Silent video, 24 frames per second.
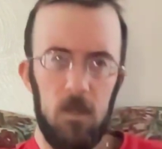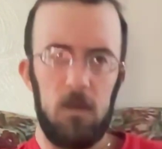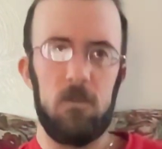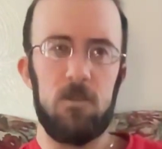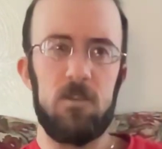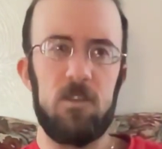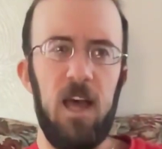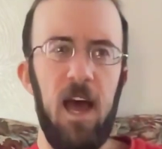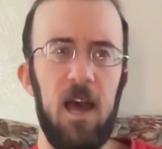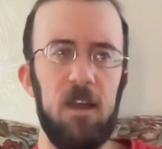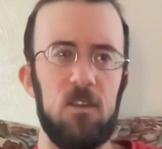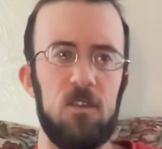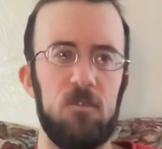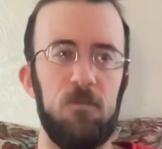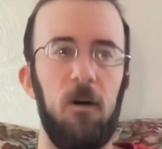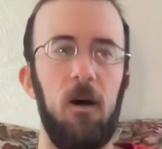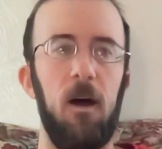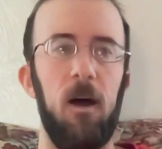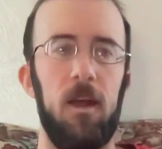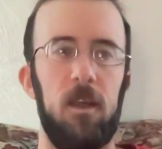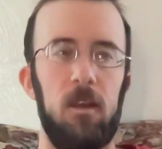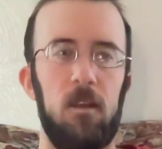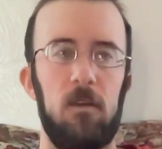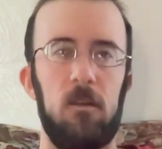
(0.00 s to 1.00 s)

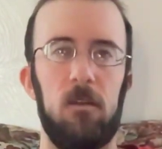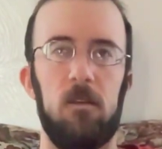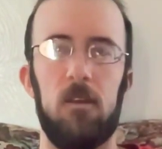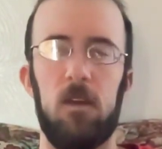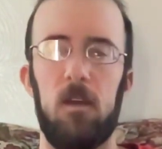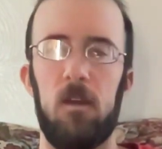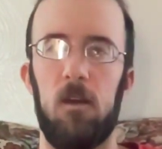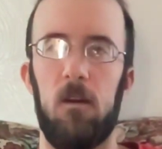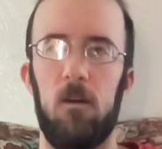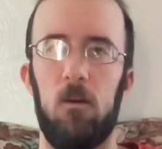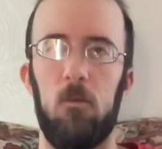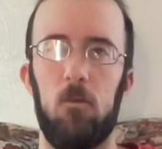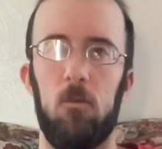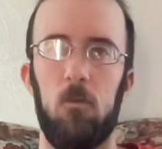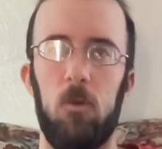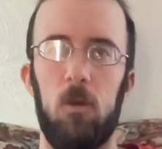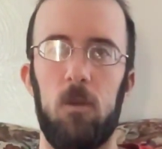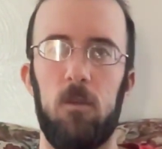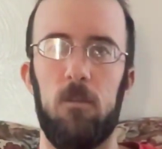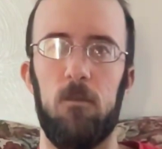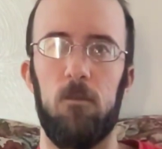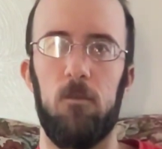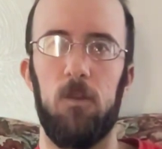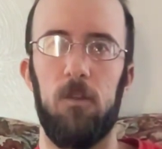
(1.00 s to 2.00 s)
satisfied,
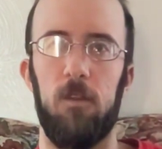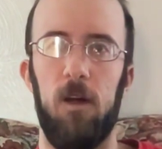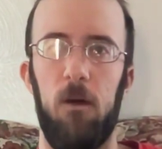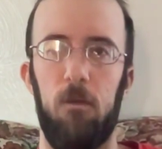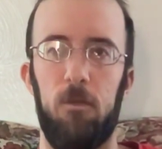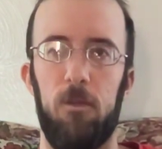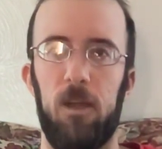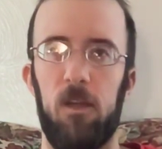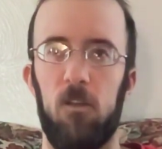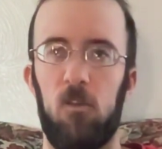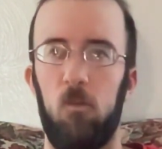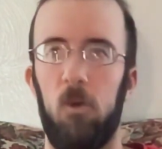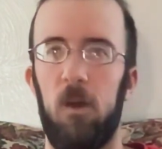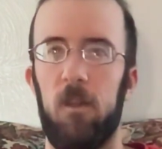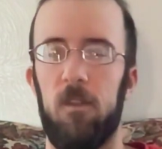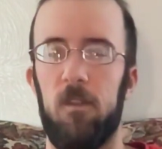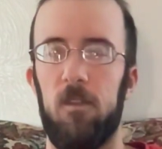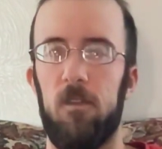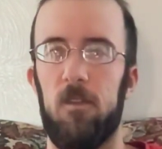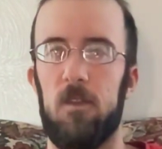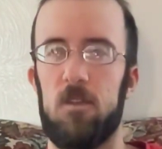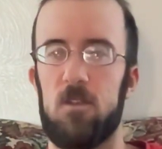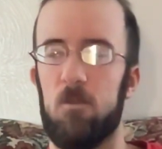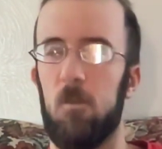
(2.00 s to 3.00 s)
with how things went
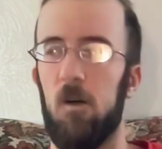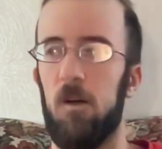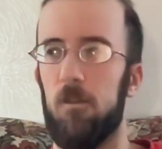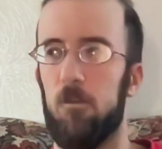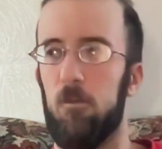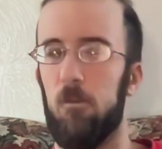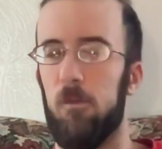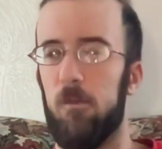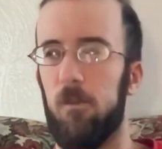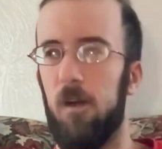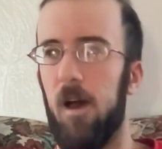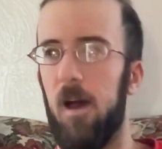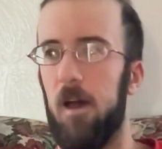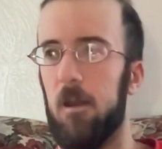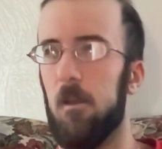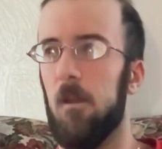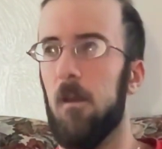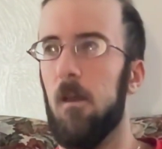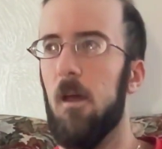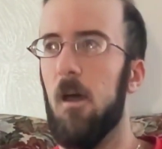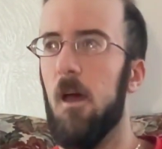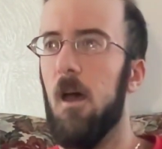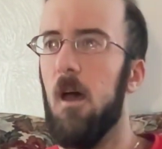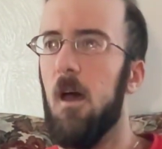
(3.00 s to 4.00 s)
this month with that.
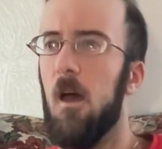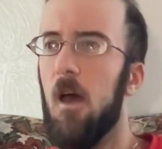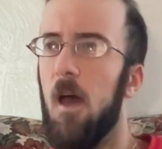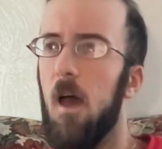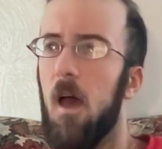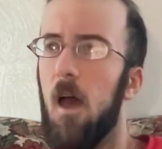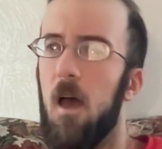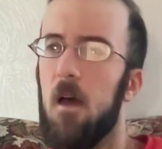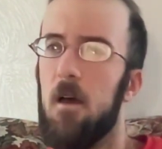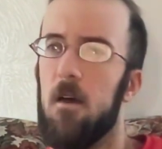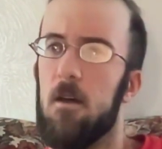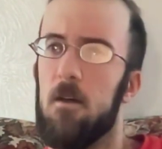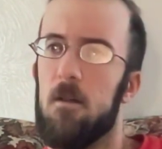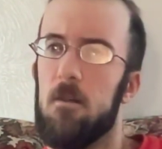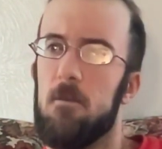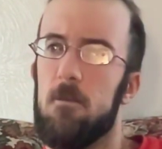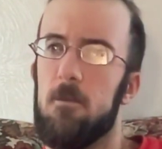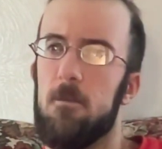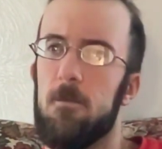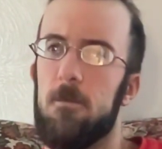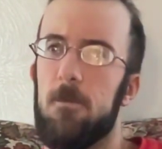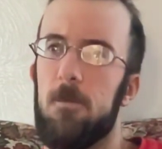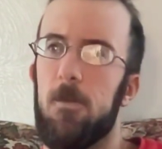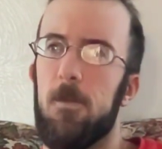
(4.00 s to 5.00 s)

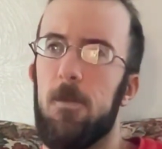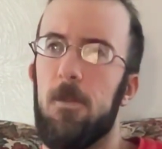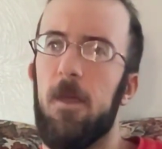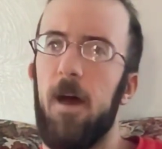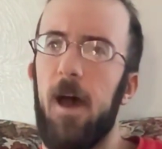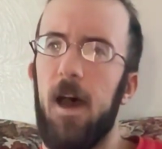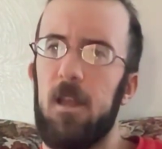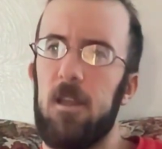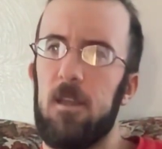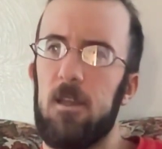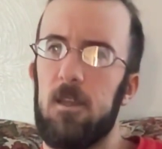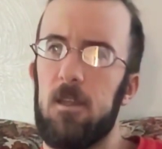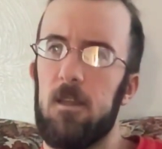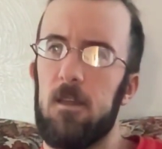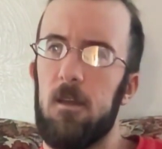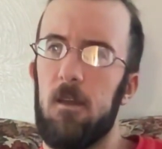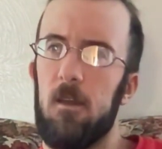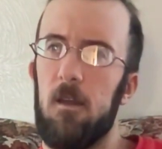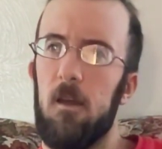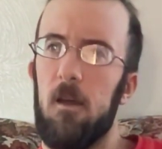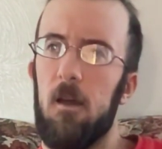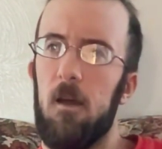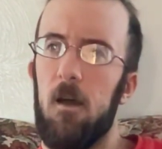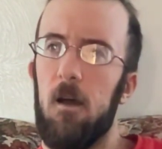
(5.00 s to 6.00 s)
That
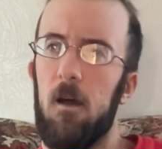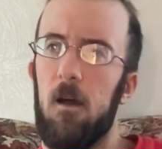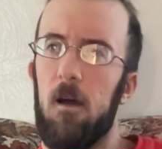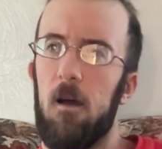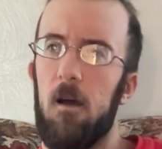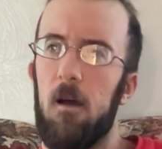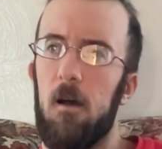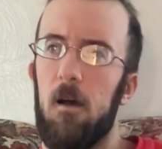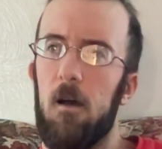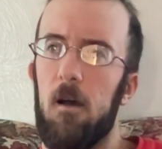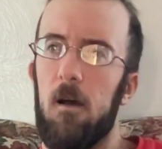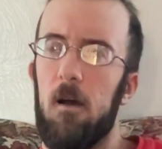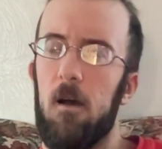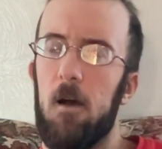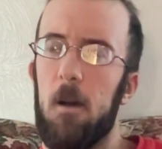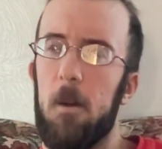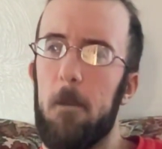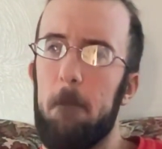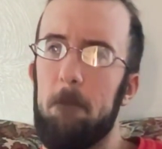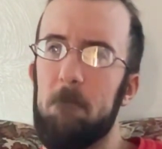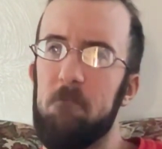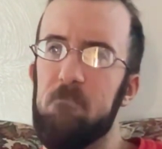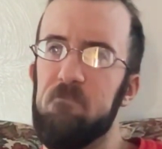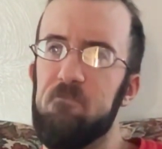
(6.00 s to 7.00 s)

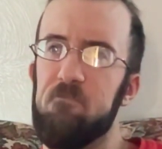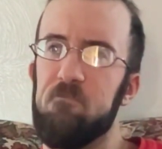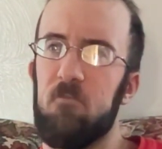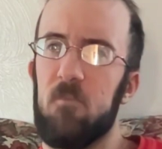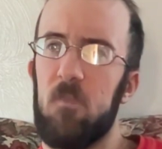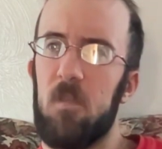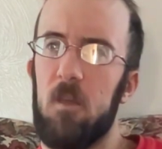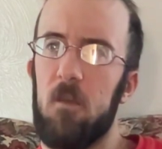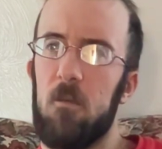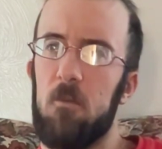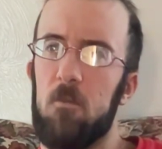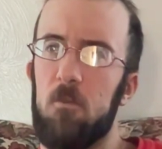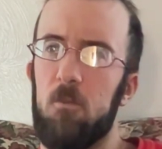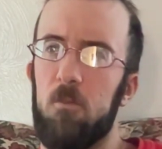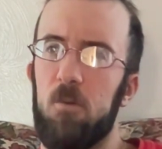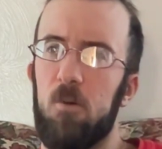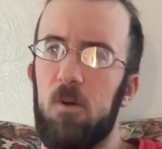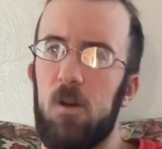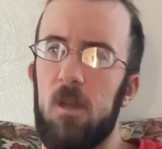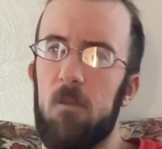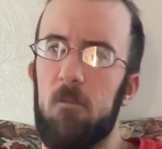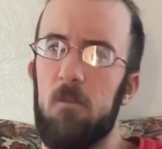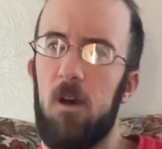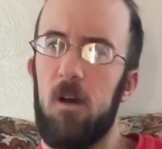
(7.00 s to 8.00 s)
um,
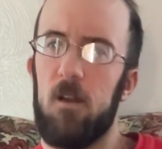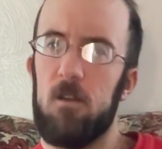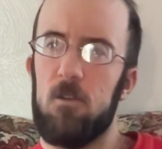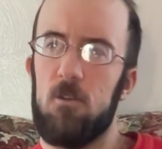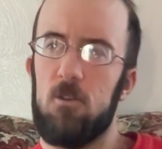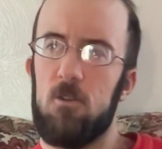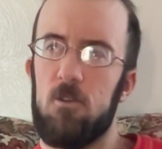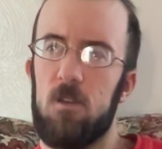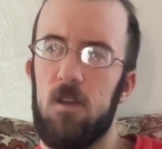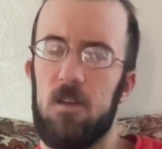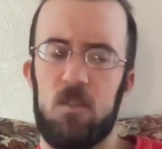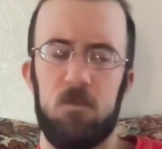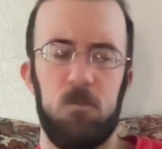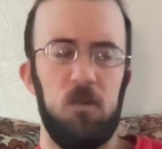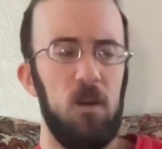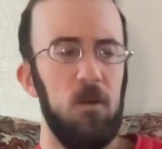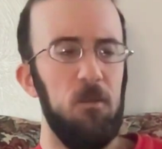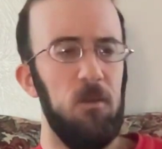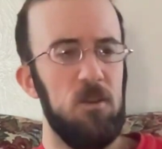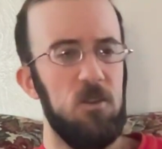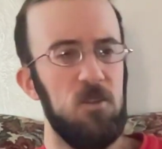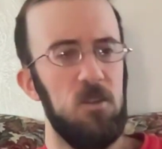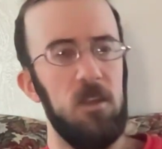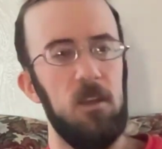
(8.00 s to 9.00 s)
that's pretty
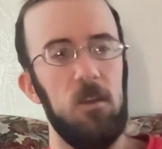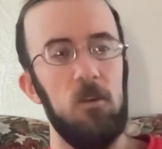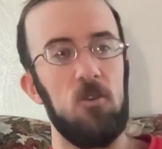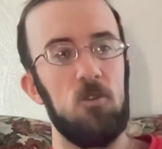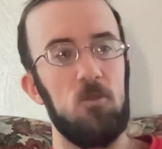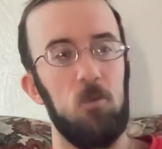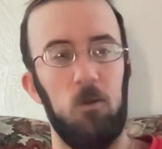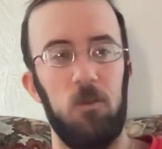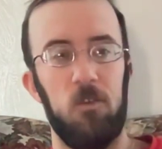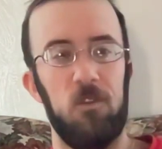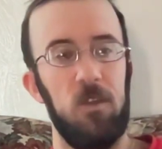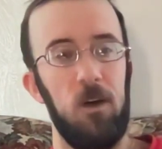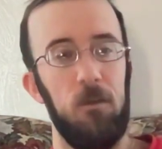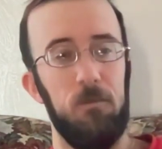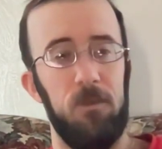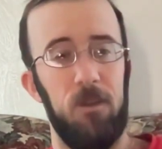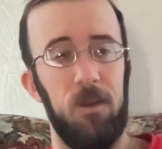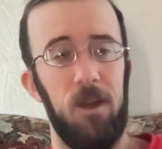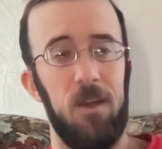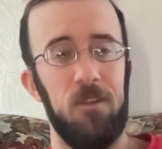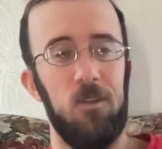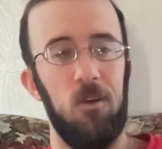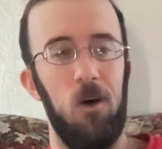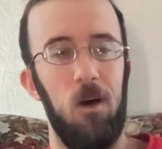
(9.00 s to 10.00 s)
much the usual stuff
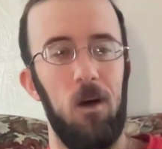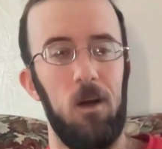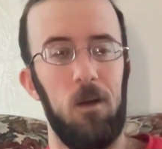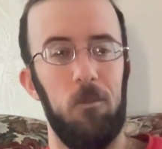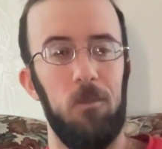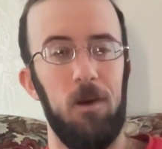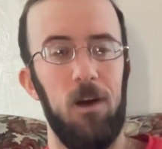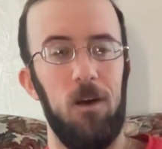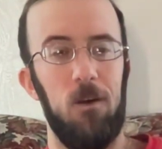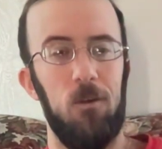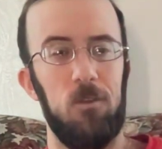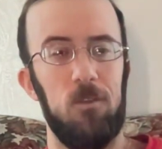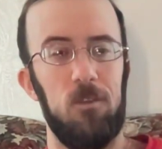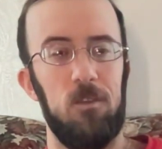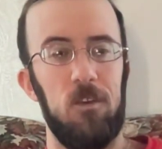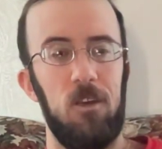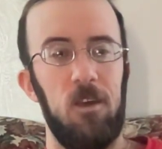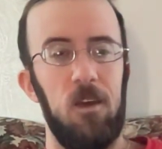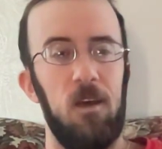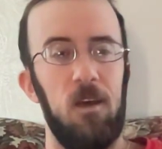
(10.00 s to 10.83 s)
that I talk about.